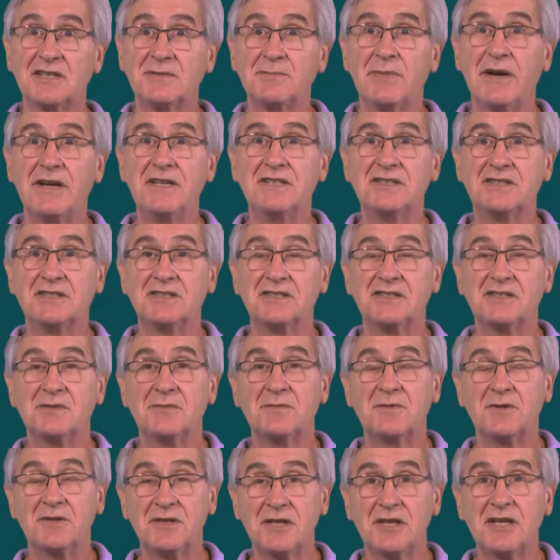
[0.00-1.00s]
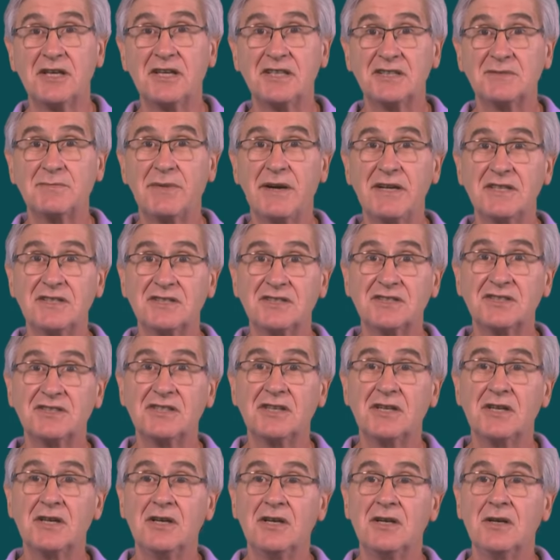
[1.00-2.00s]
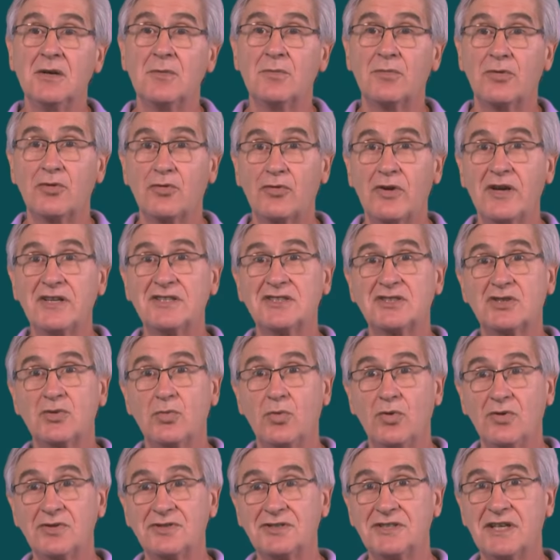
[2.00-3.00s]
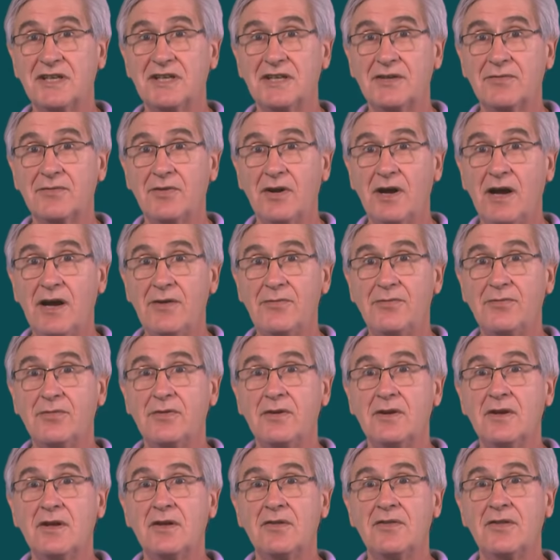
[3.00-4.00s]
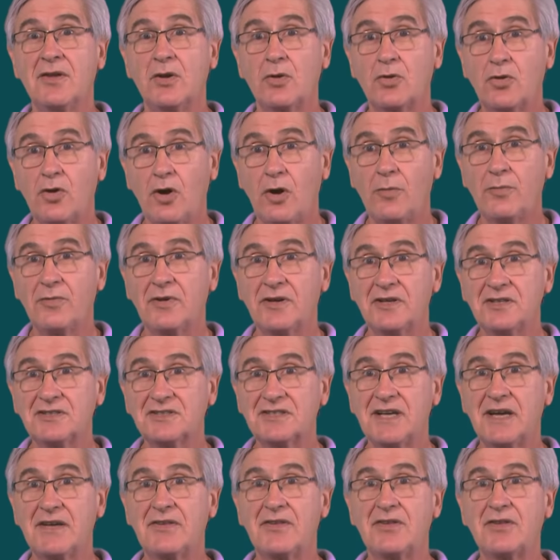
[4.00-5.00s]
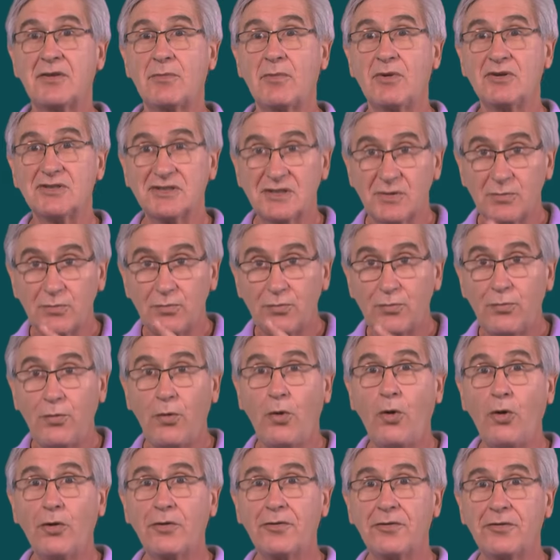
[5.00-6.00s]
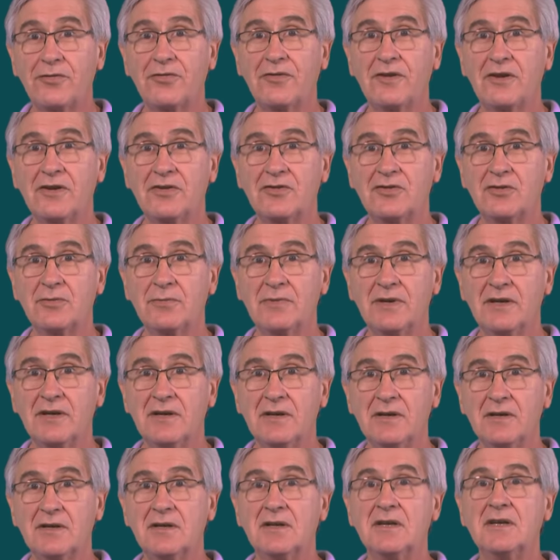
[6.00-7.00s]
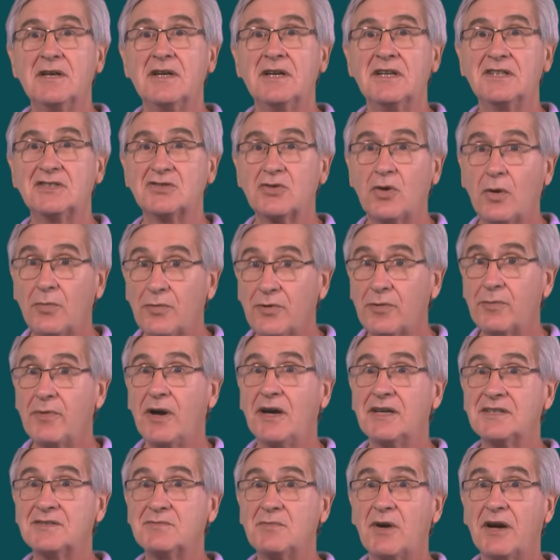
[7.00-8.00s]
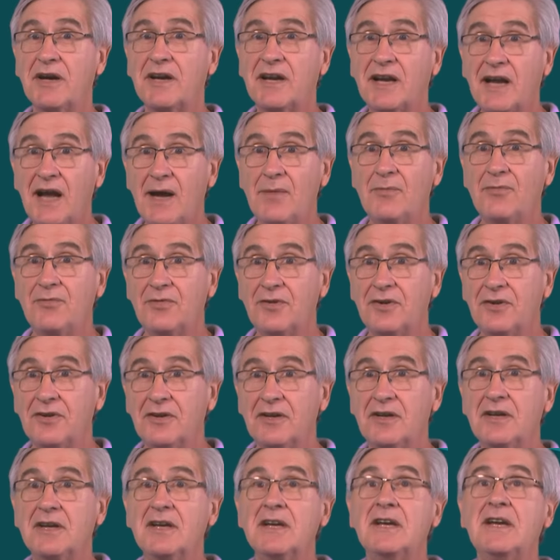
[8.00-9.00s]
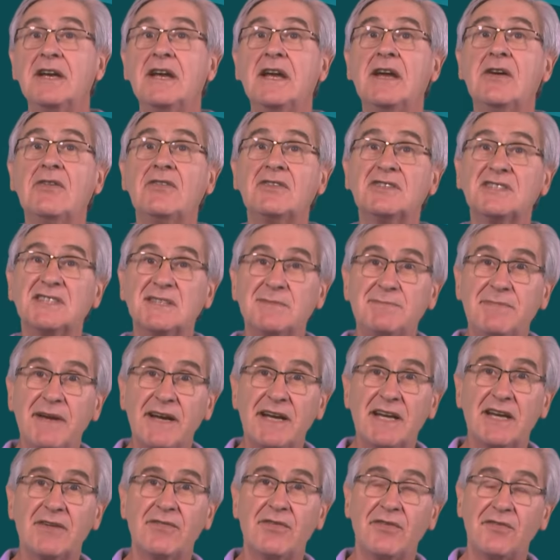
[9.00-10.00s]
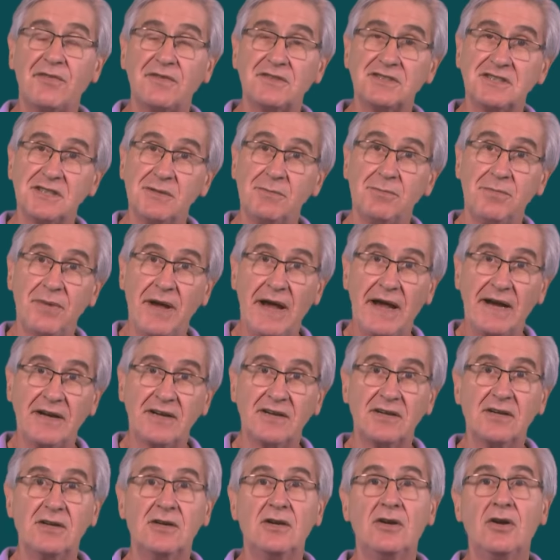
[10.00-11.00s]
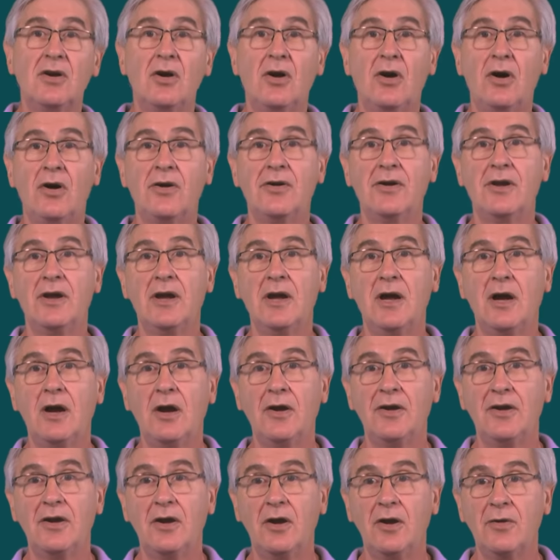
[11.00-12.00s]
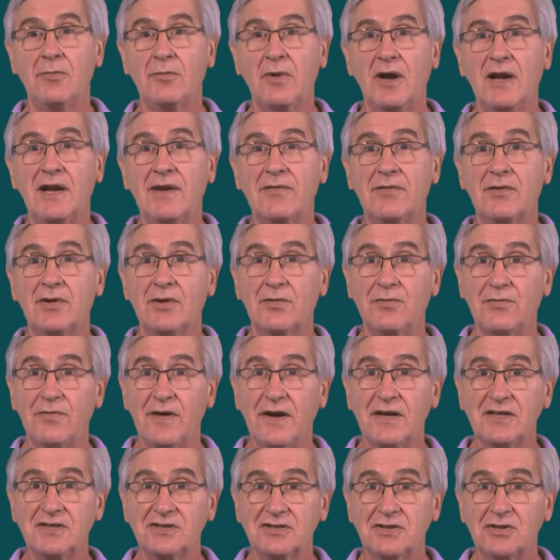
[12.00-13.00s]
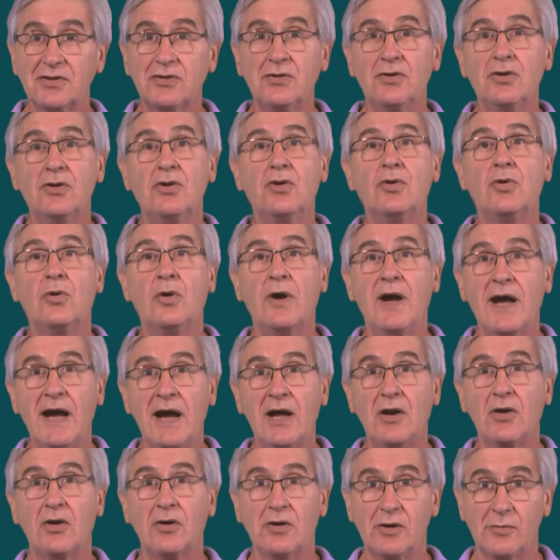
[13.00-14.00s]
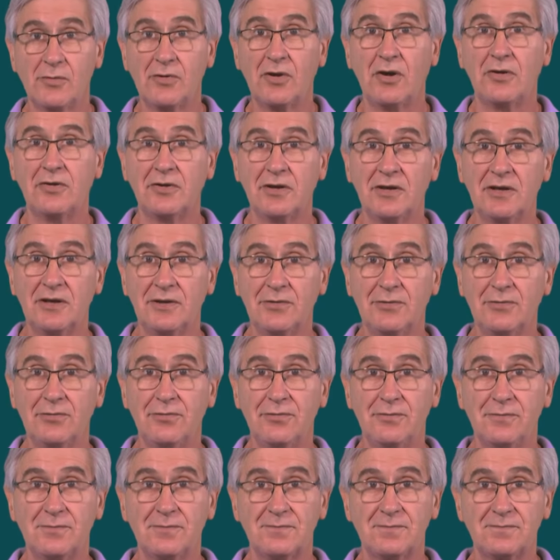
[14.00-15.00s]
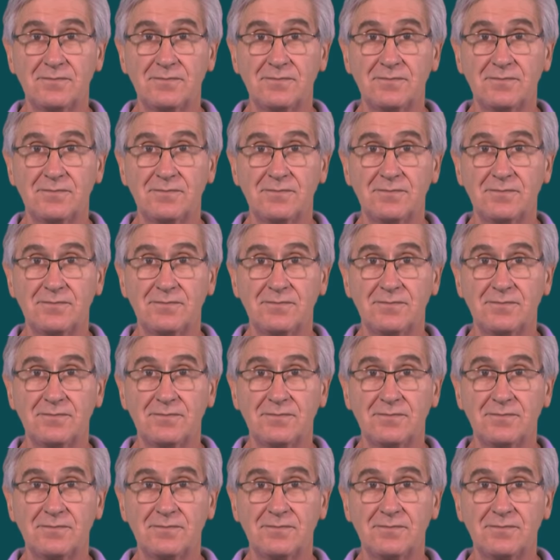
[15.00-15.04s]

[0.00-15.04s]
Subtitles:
as patients progress towards the end of life, they'll commonly say that the most important thing to me is to optimize my comfort, irrespective of its impact on my level of function or how long I'm going to live.